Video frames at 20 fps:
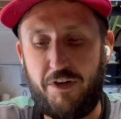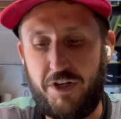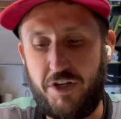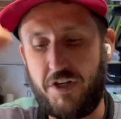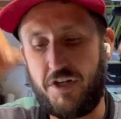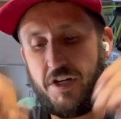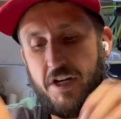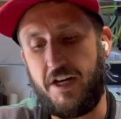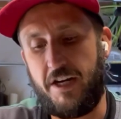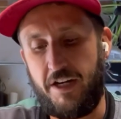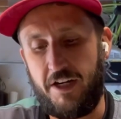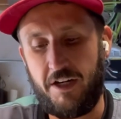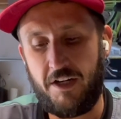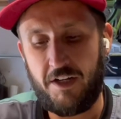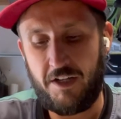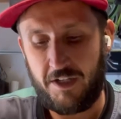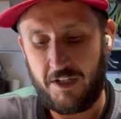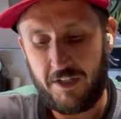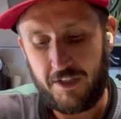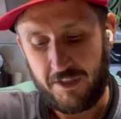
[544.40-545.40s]
shine.
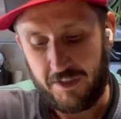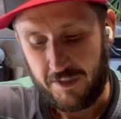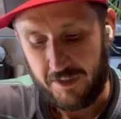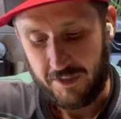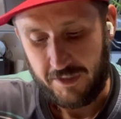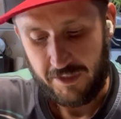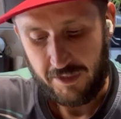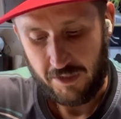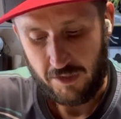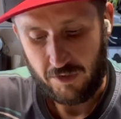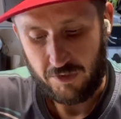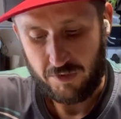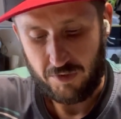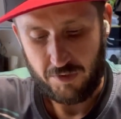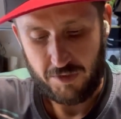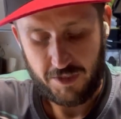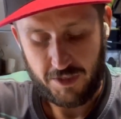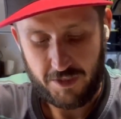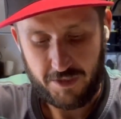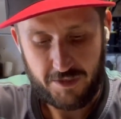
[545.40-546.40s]
And it also
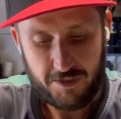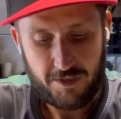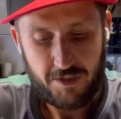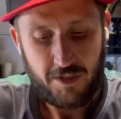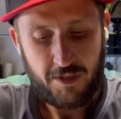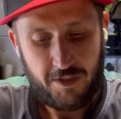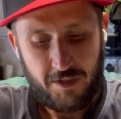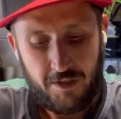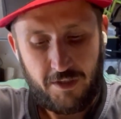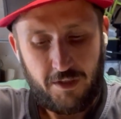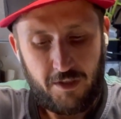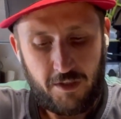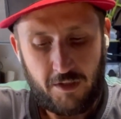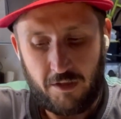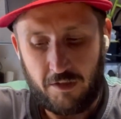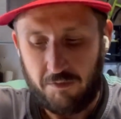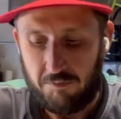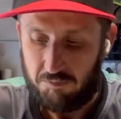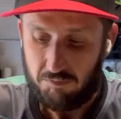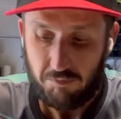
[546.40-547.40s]
just
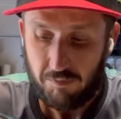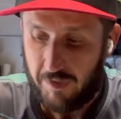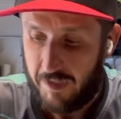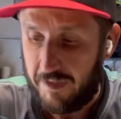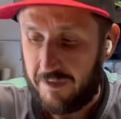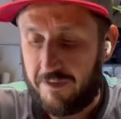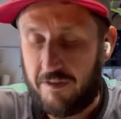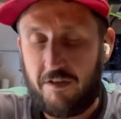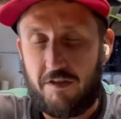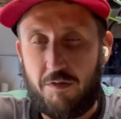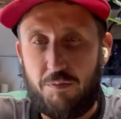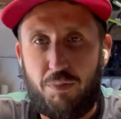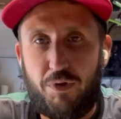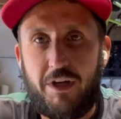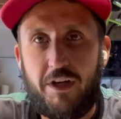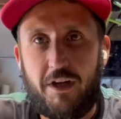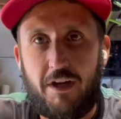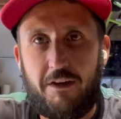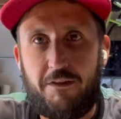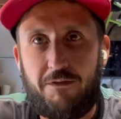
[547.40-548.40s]
gets the
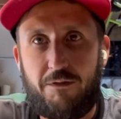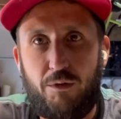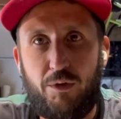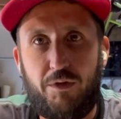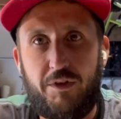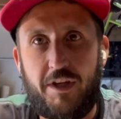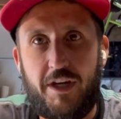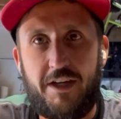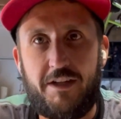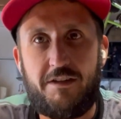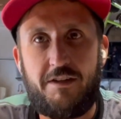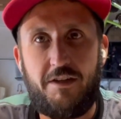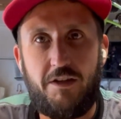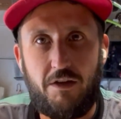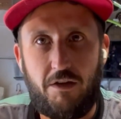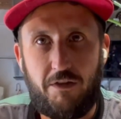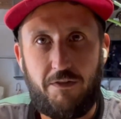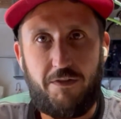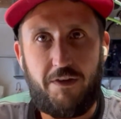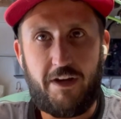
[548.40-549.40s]
debris off real nice,
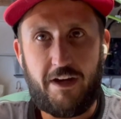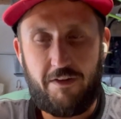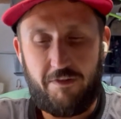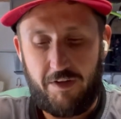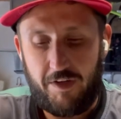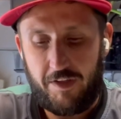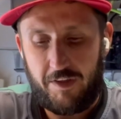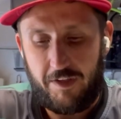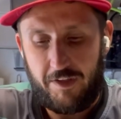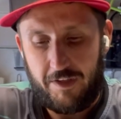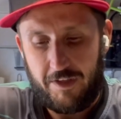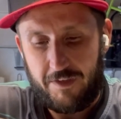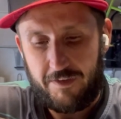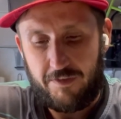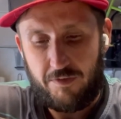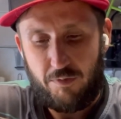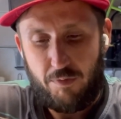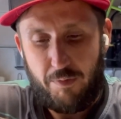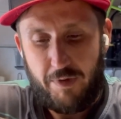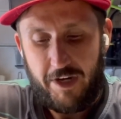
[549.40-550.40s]
if you have anything
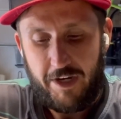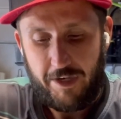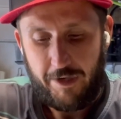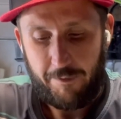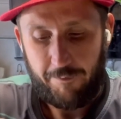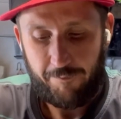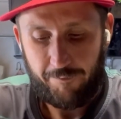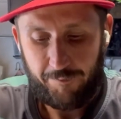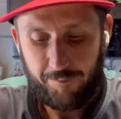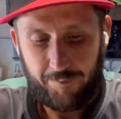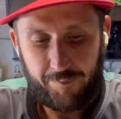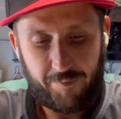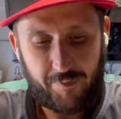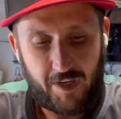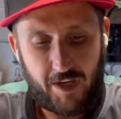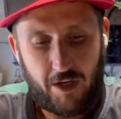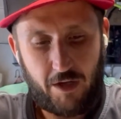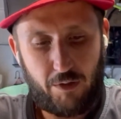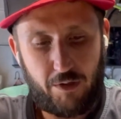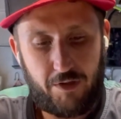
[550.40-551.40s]
that's remaining.
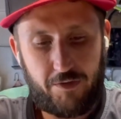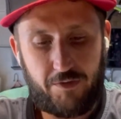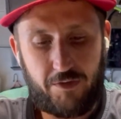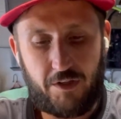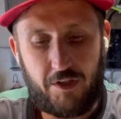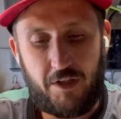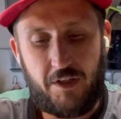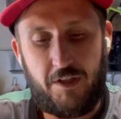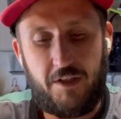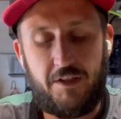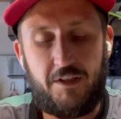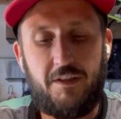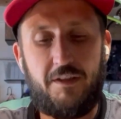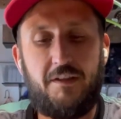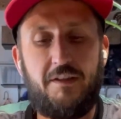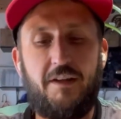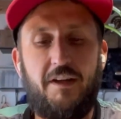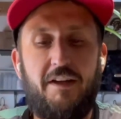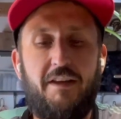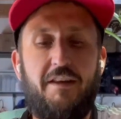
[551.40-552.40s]
However,
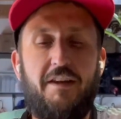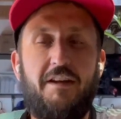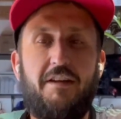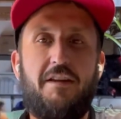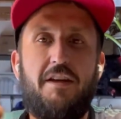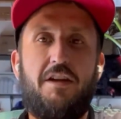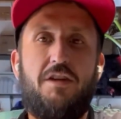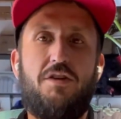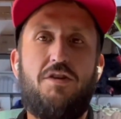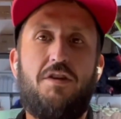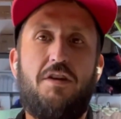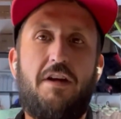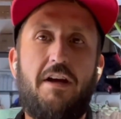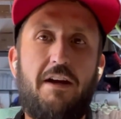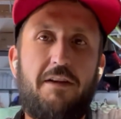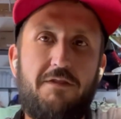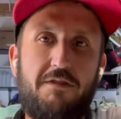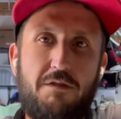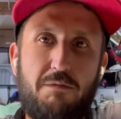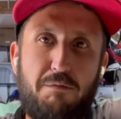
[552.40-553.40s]
I think that you should
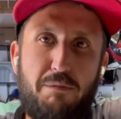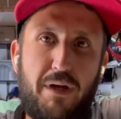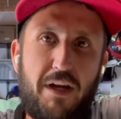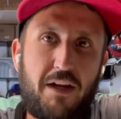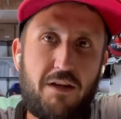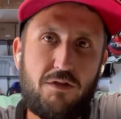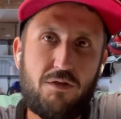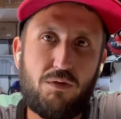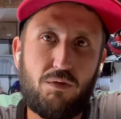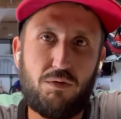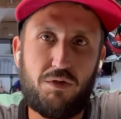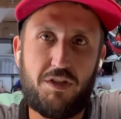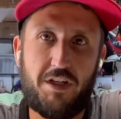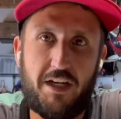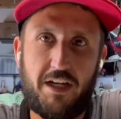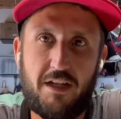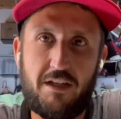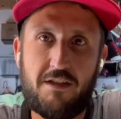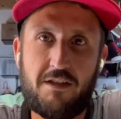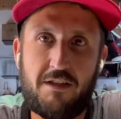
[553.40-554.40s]
have some pencil
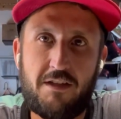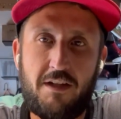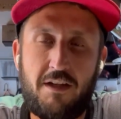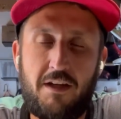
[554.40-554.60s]
jets